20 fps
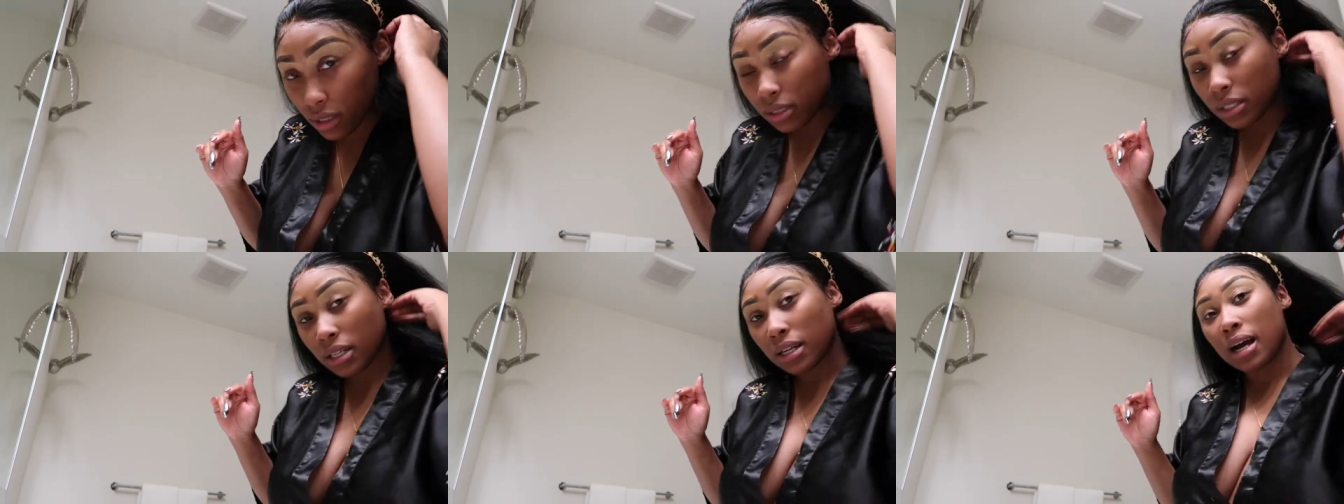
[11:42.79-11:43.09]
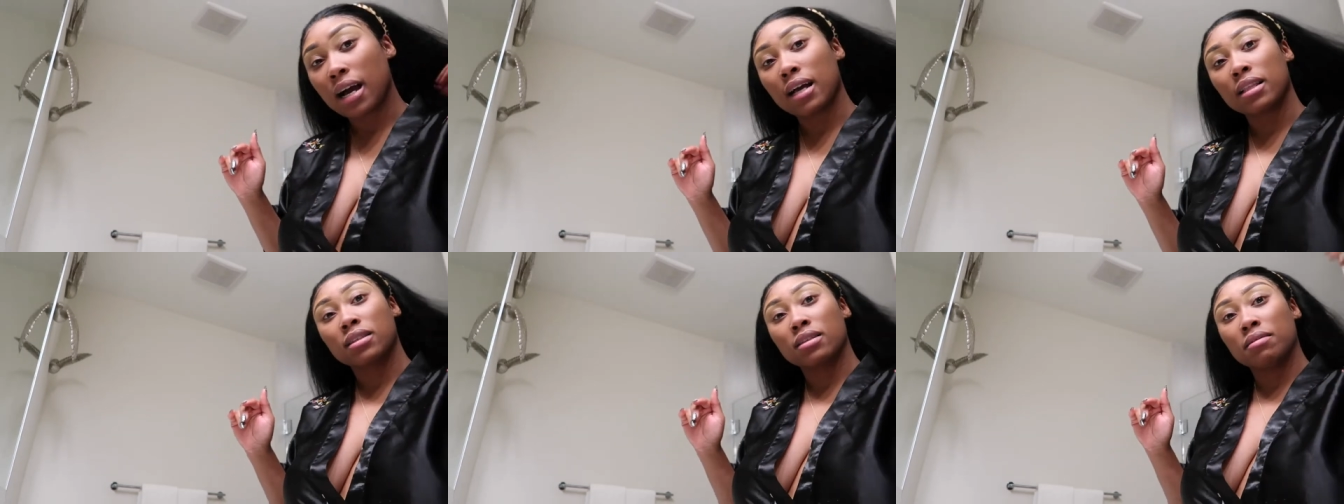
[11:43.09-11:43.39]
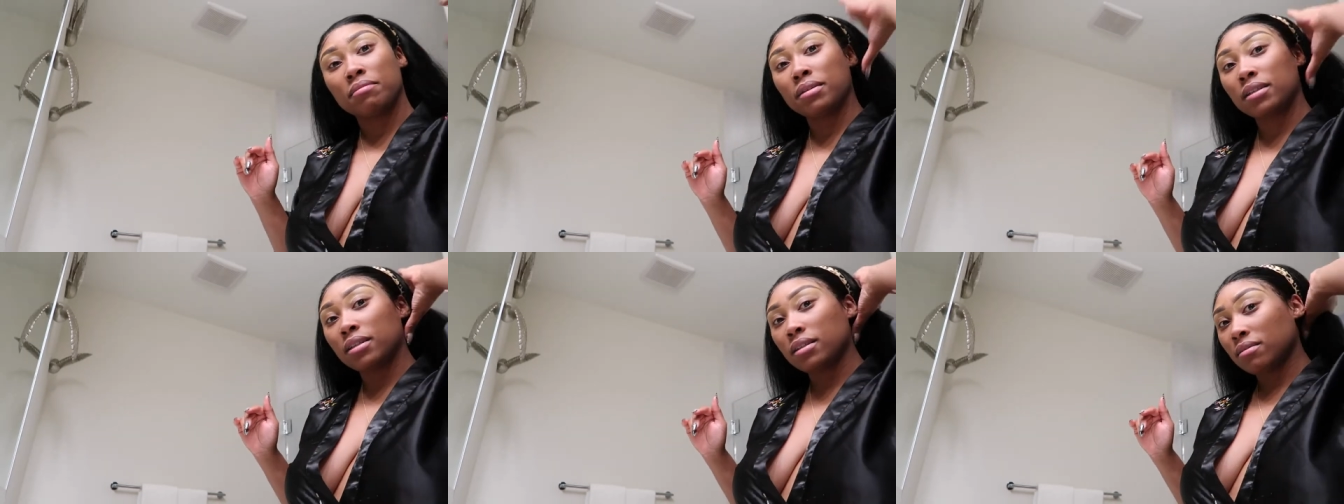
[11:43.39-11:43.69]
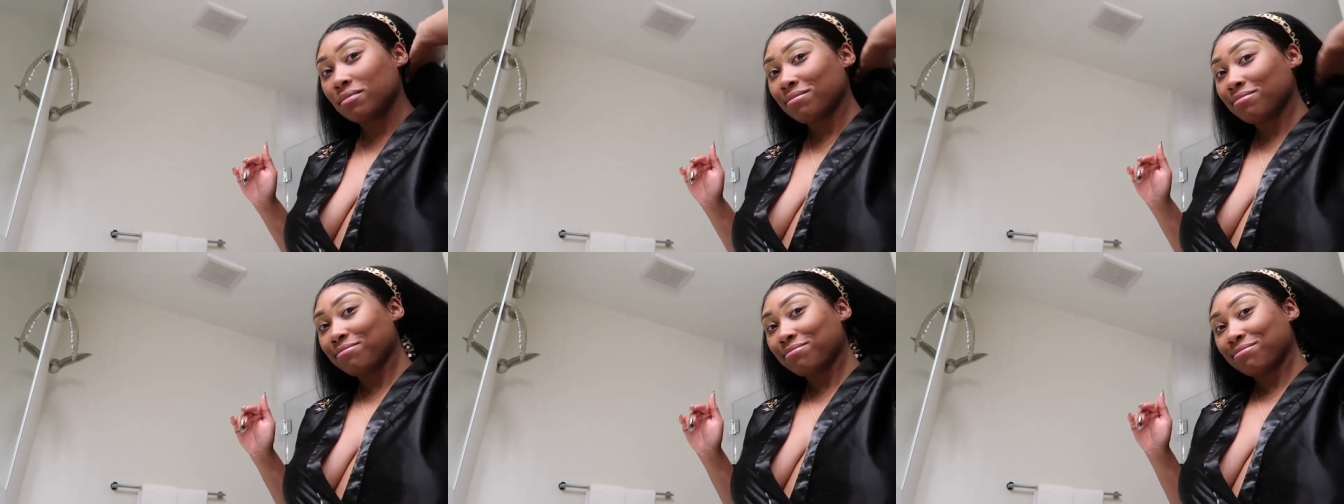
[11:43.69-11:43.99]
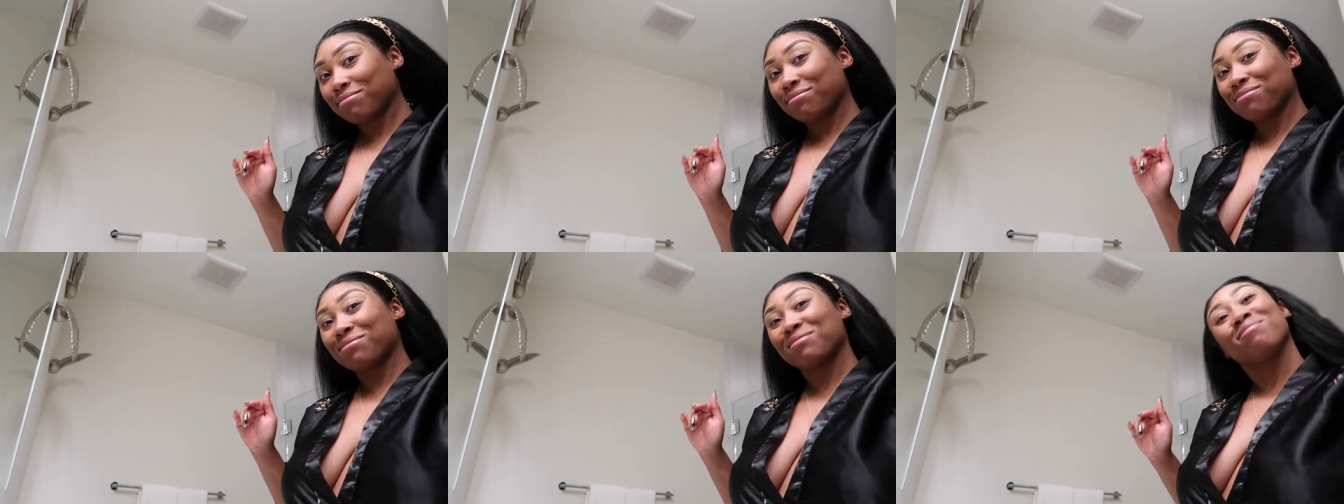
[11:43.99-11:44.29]
The got to be
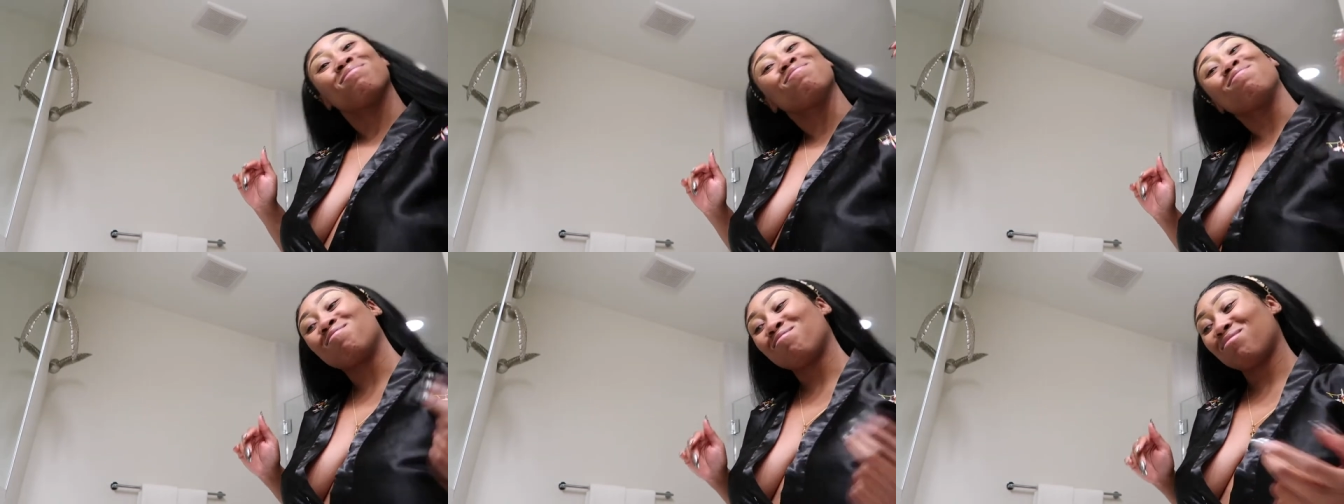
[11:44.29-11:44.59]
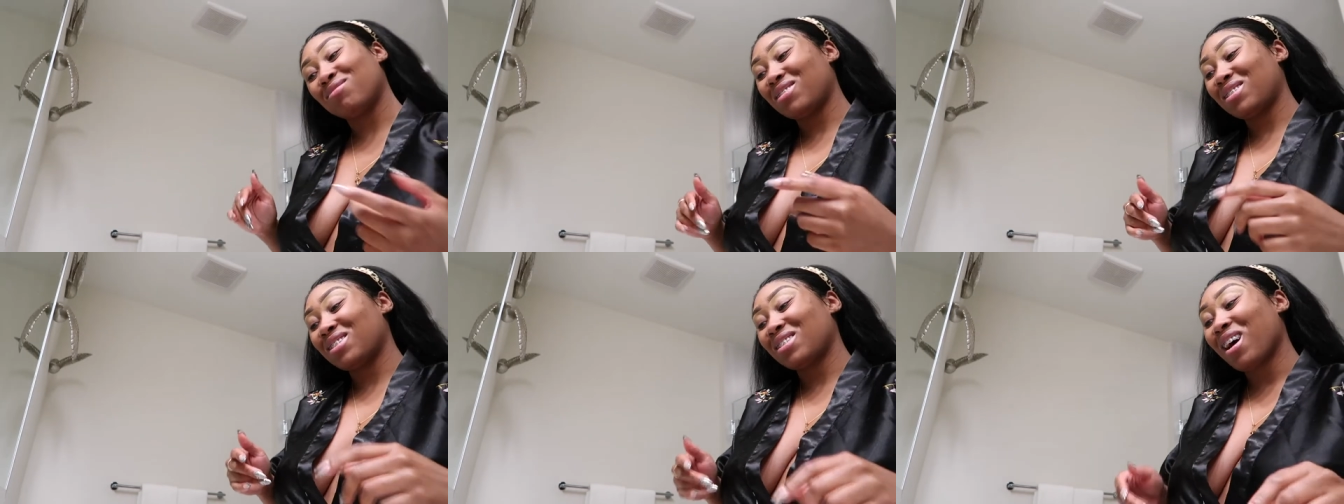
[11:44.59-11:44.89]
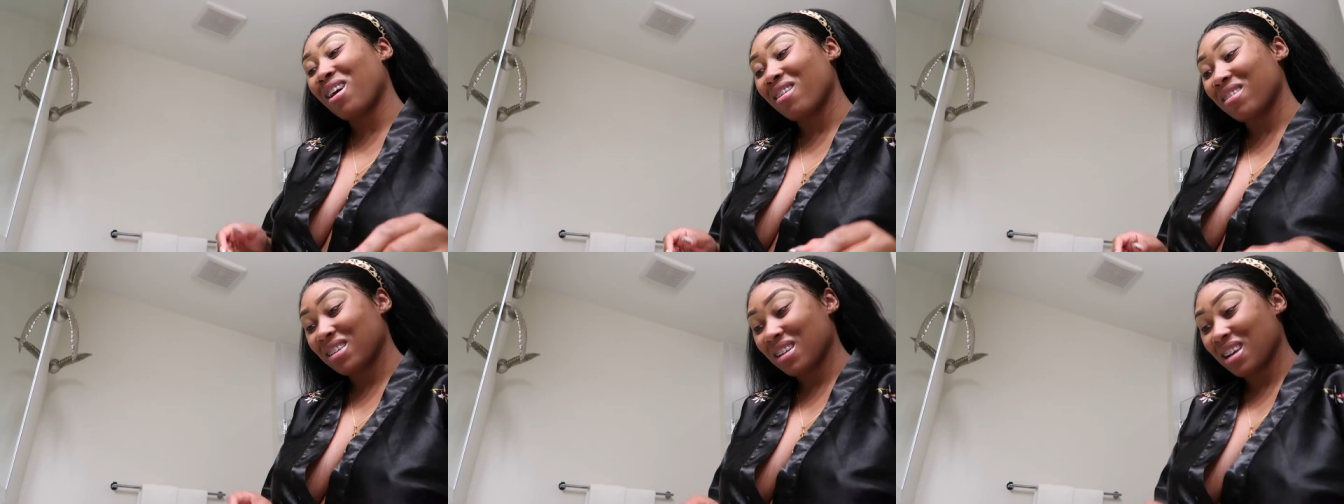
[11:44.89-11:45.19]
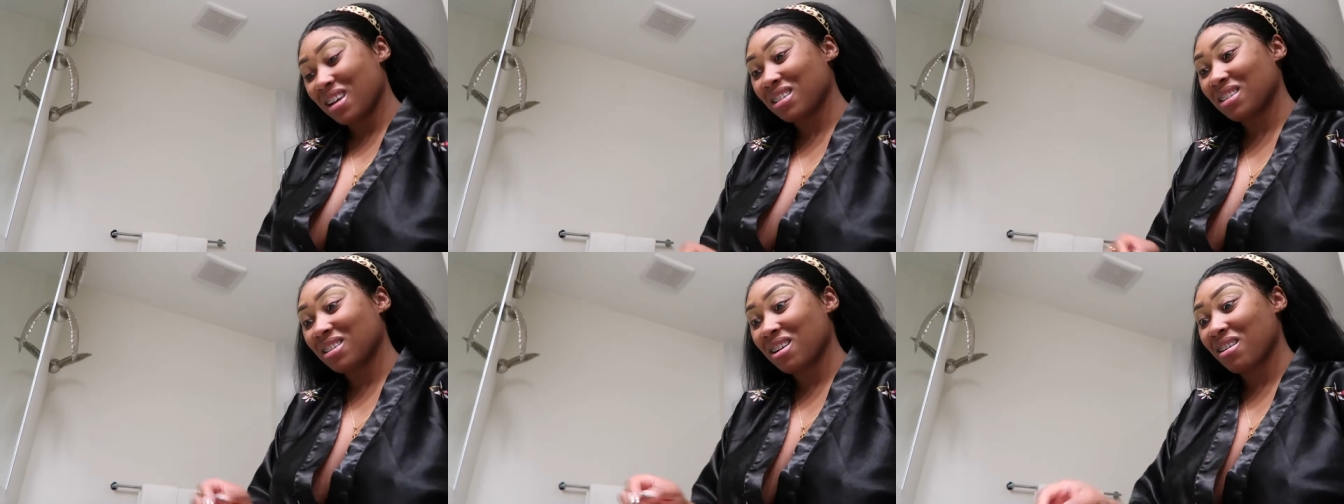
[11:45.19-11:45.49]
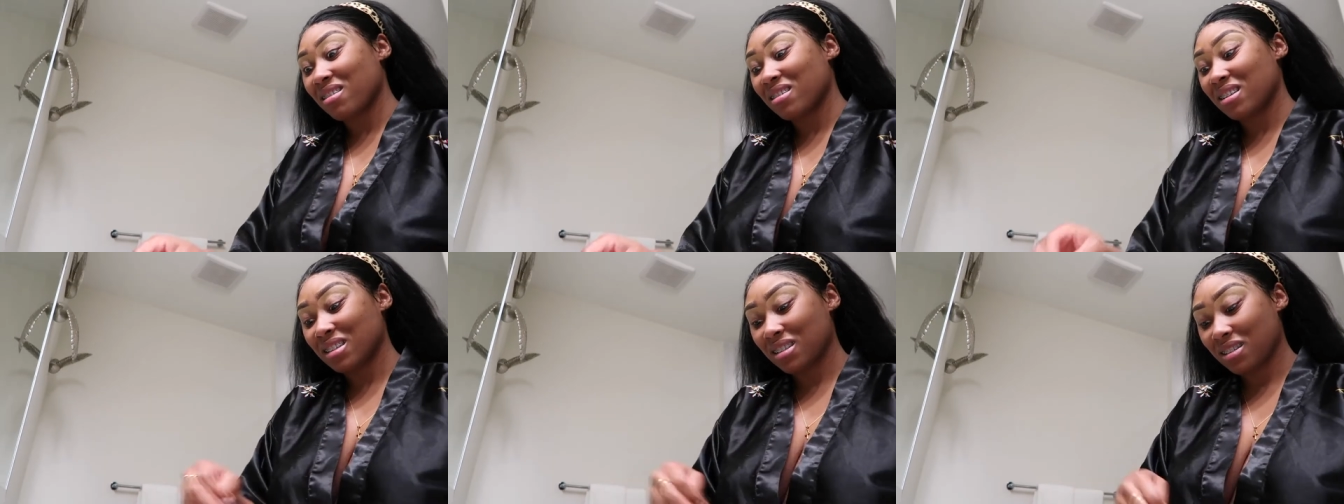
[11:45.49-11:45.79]
sorry, not
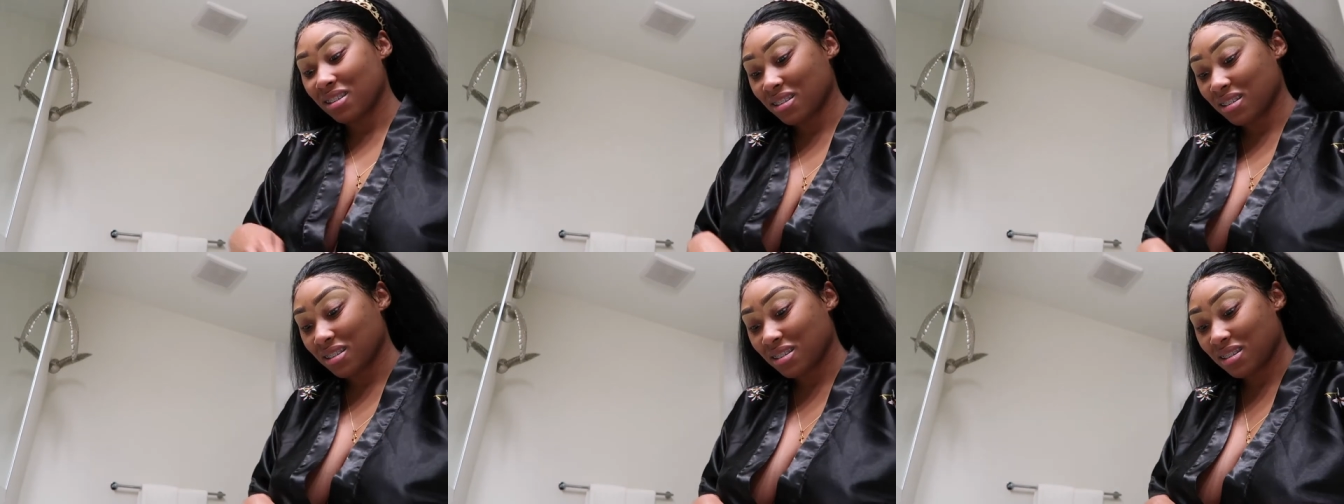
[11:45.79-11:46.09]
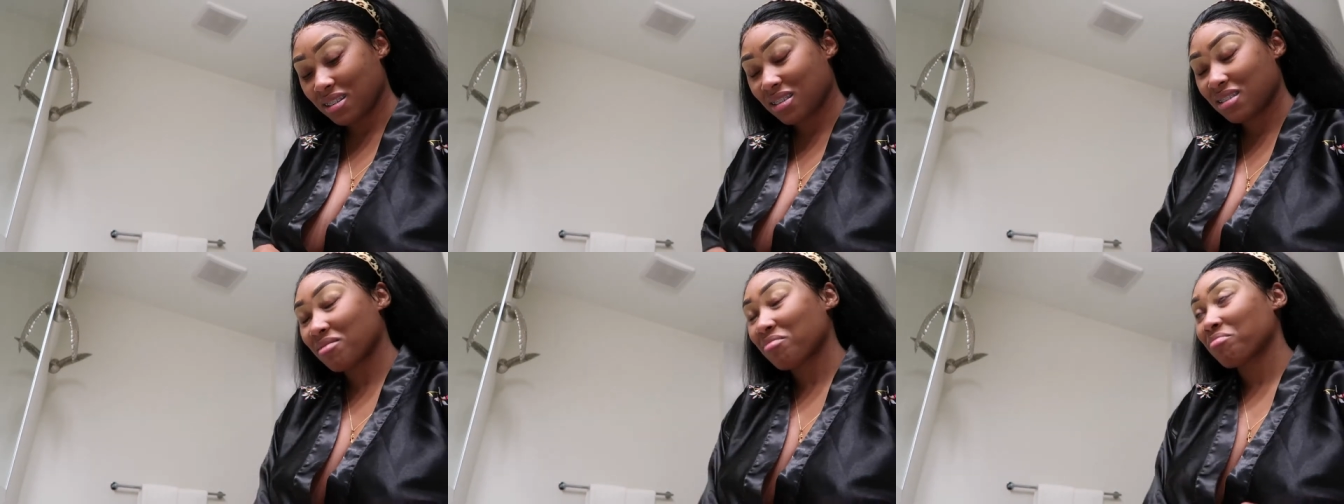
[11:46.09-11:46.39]
sorry, does.